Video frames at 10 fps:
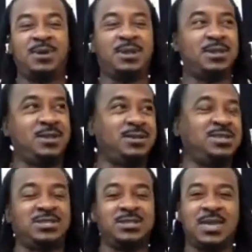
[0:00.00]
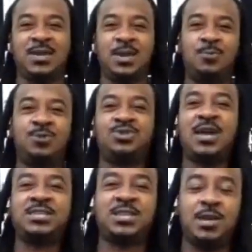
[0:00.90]
but this and that. What you
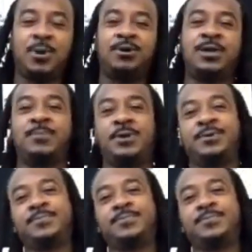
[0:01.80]
got to say about that, man?